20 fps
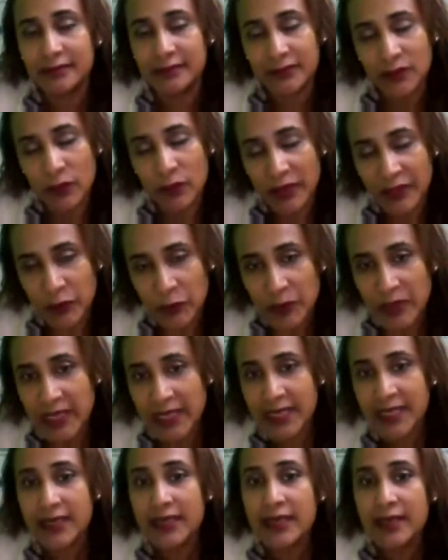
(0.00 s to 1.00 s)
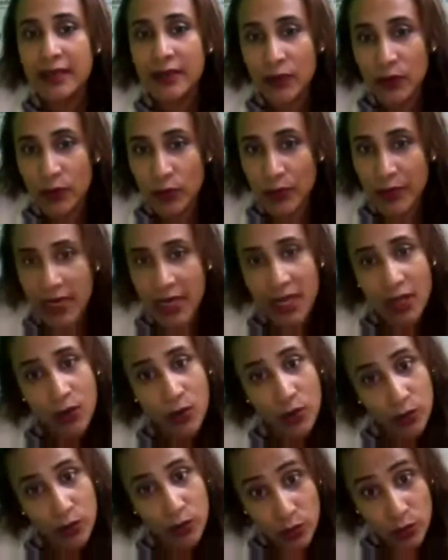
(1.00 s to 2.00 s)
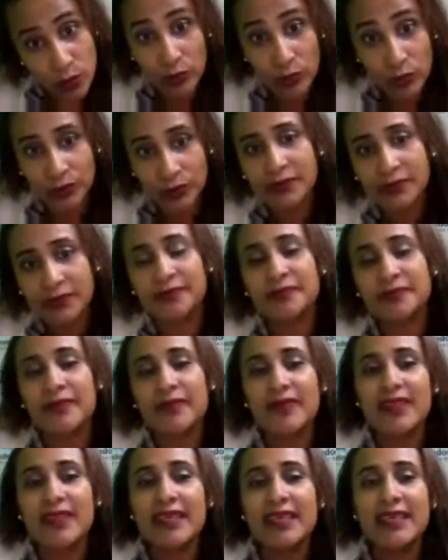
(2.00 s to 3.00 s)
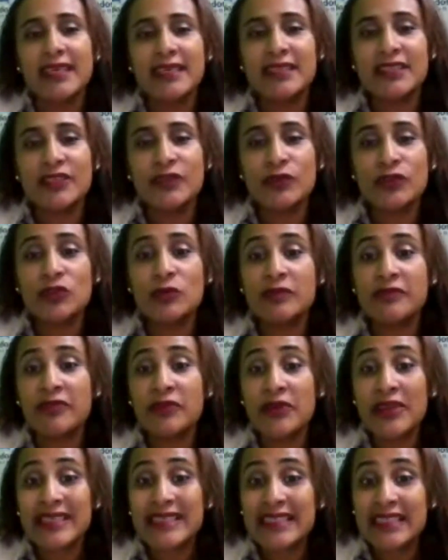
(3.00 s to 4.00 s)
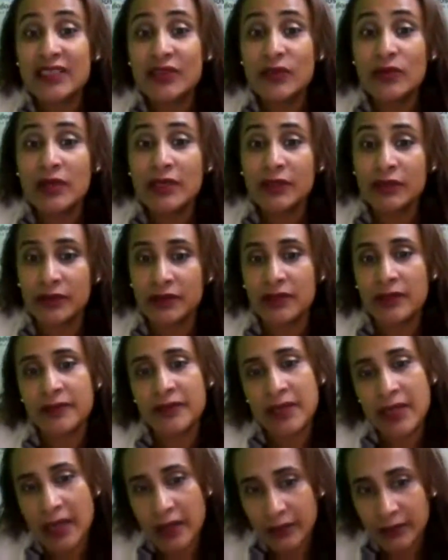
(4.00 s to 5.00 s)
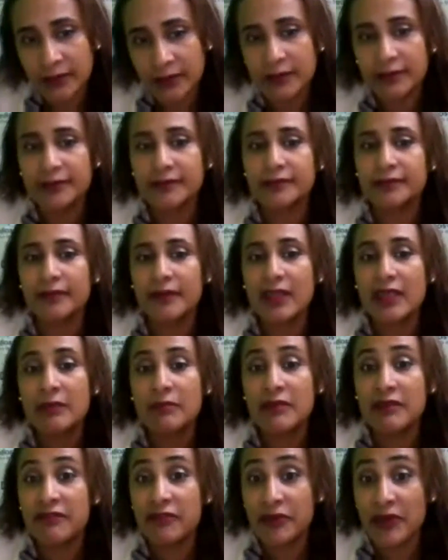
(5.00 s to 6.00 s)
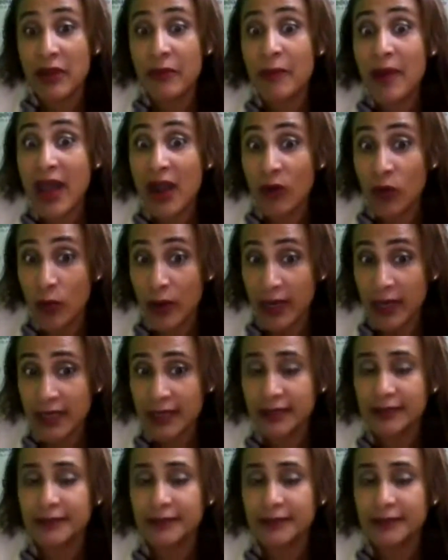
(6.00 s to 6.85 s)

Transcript: what means una or un, is used before a singular contour noun, before a vowel,